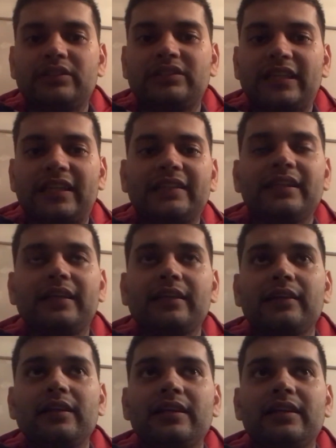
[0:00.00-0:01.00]
Second
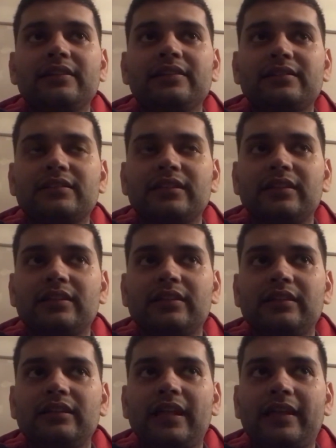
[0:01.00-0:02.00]
thing is
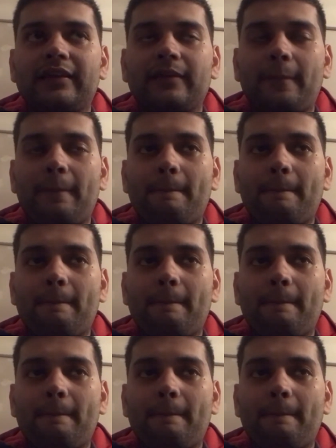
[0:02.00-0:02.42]
like